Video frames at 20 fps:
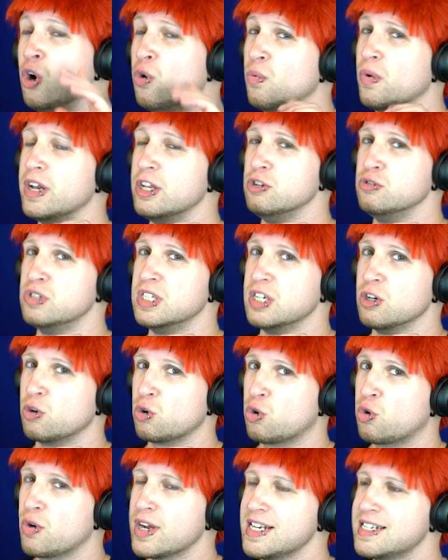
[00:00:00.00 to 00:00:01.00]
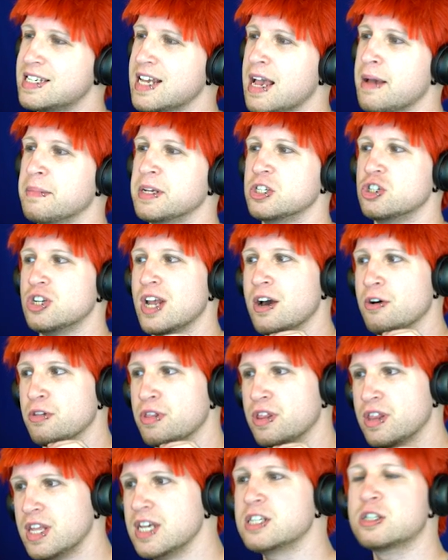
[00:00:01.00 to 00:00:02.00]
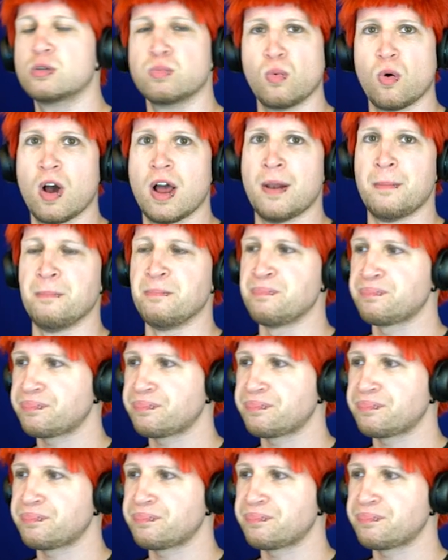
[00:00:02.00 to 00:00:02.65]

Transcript: when you deal crit damage. Now, this one